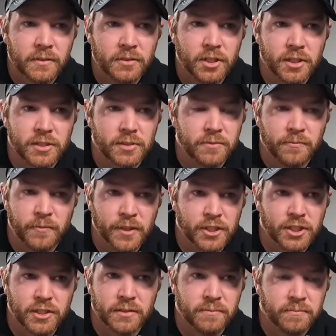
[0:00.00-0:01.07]
just
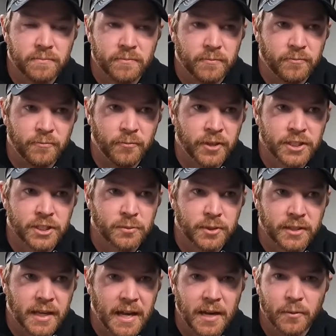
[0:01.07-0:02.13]
fishing
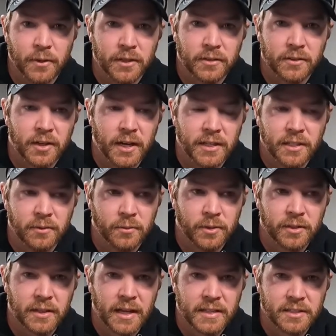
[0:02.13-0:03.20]
with the A-rig a lot, you
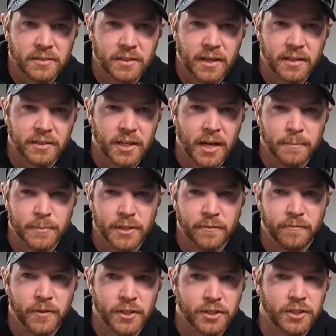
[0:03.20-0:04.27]
realize a lot of times the
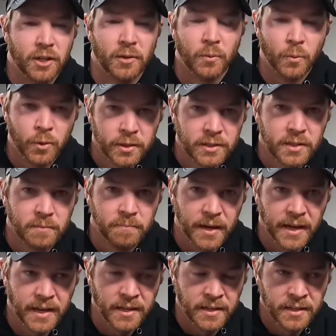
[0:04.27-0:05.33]
fish don't want the
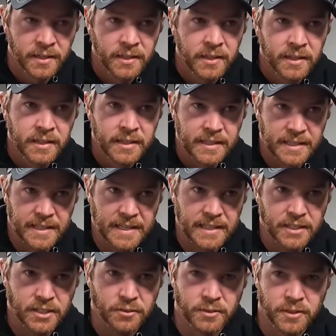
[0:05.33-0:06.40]
bait.
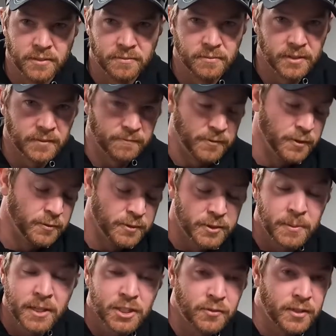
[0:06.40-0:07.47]
And
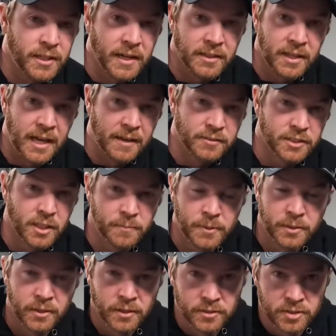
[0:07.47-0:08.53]
especially if you got live scope,
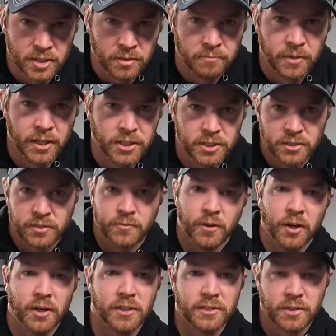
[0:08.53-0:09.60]
you learn so much as
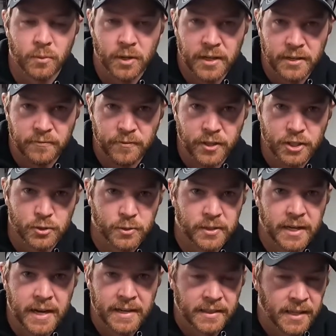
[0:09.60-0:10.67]
far as the way fish
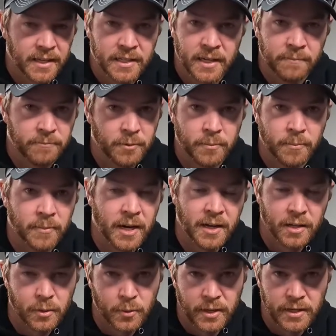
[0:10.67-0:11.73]
react. They come from a
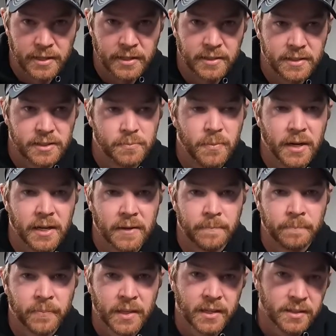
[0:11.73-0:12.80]
mile away to eat this
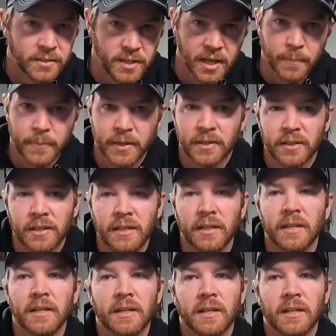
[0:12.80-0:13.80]
bait, typically.